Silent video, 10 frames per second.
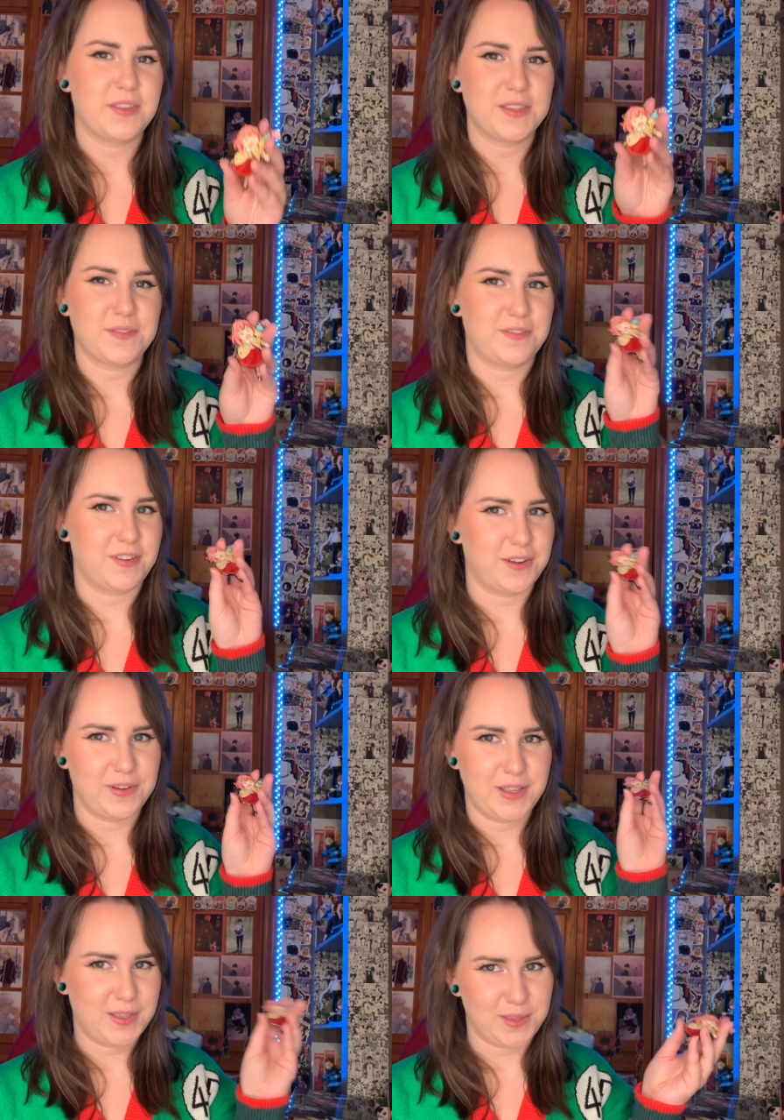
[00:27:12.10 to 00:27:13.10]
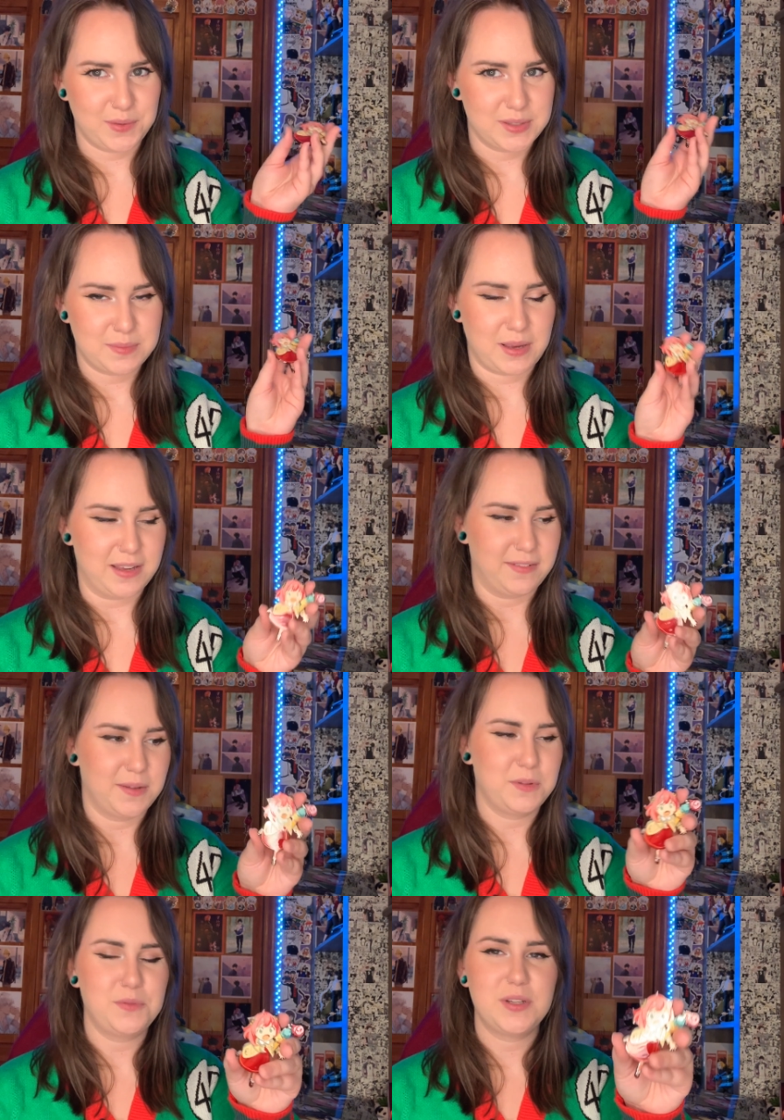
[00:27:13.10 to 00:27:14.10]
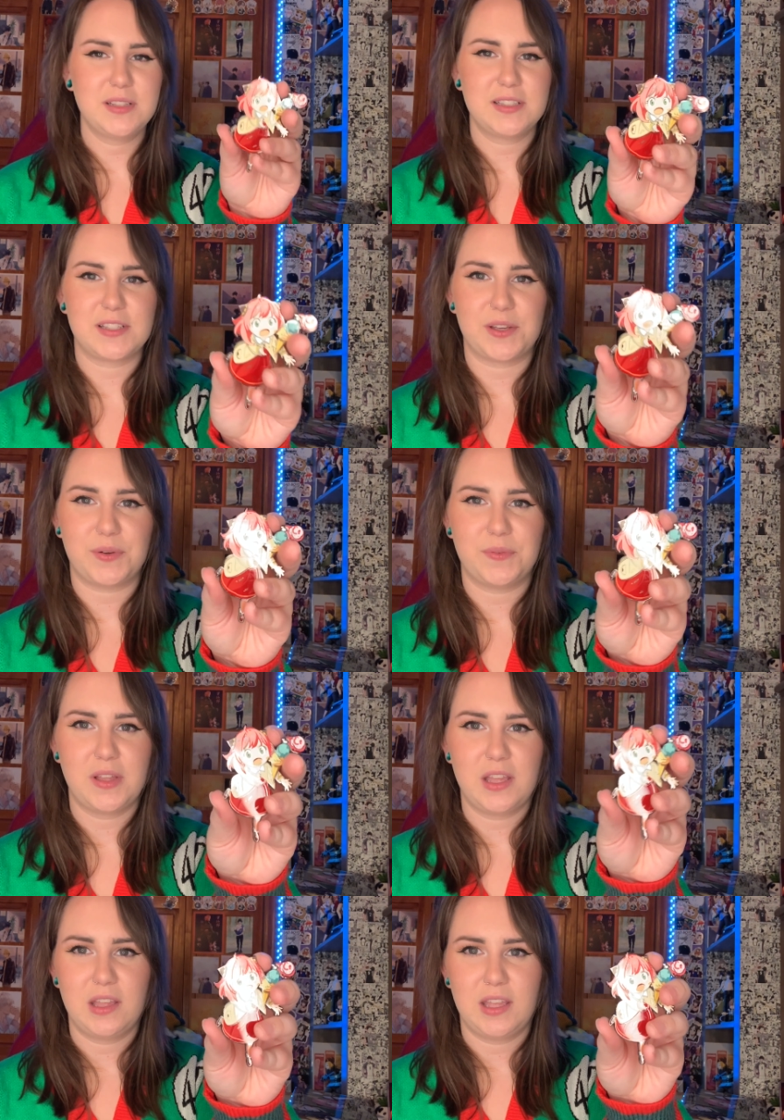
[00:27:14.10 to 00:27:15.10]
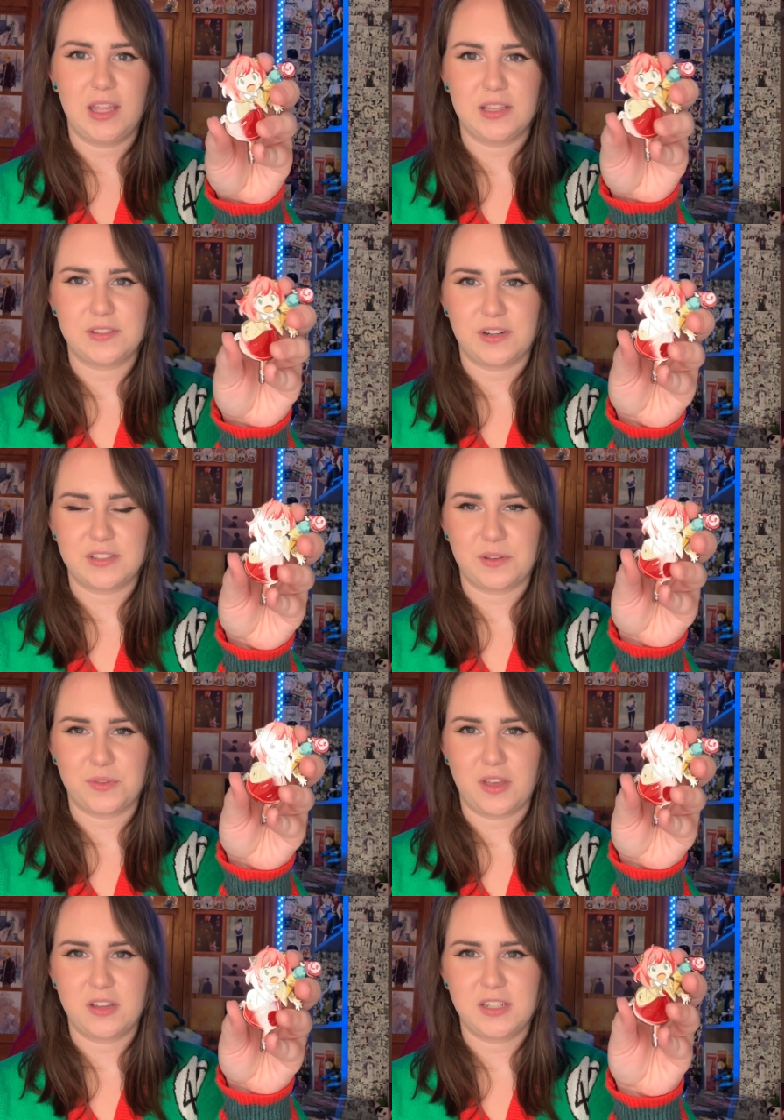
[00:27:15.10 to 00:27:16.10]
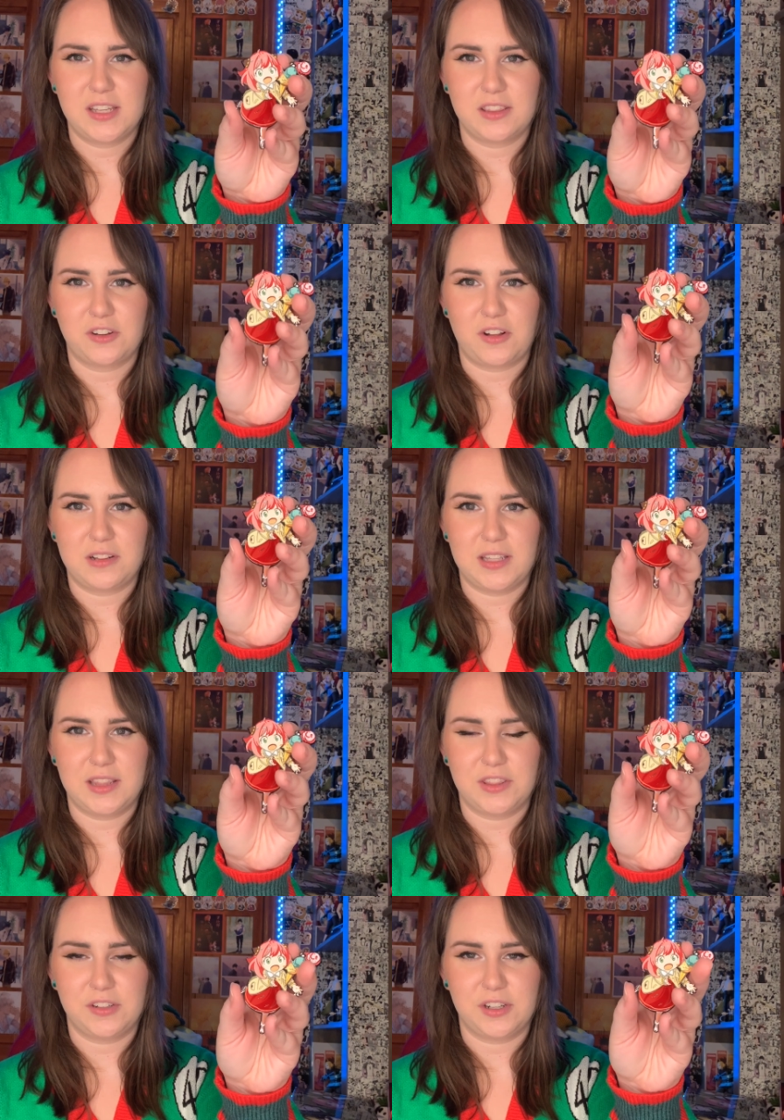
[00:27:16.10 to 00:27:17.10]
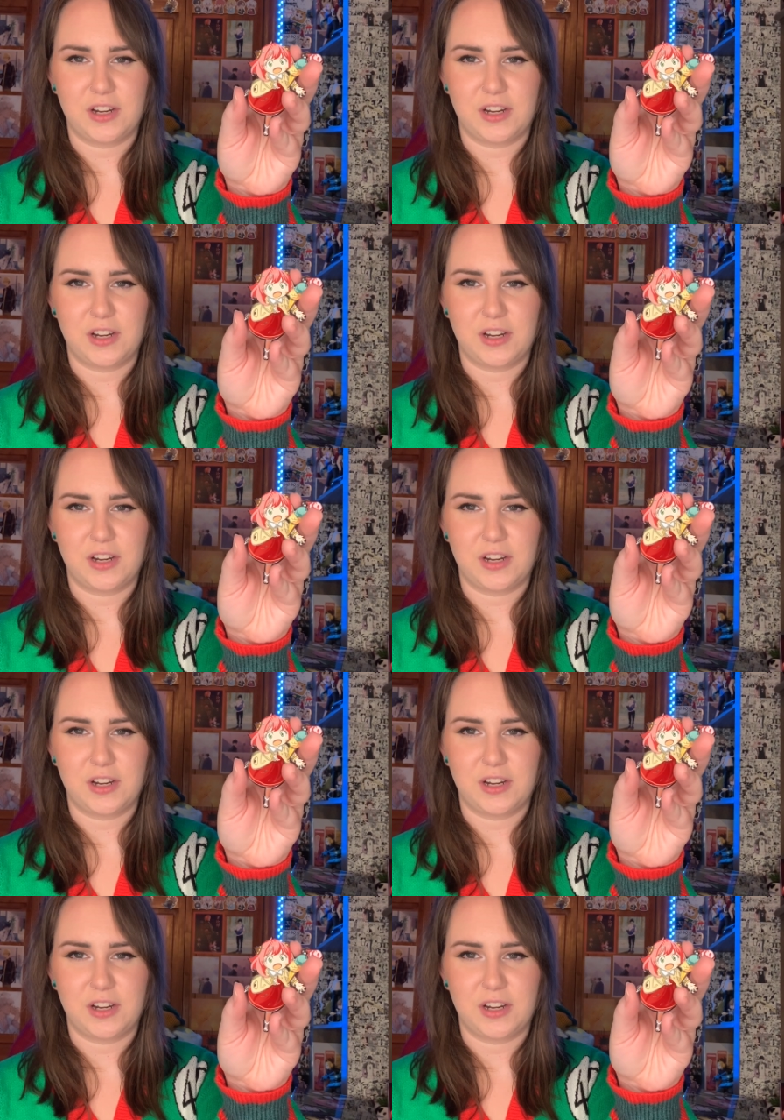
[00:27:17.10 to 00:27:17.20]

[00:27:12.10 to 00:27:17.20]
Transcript: this very cute Spy Family one, so it starts out with Anya and they're all in their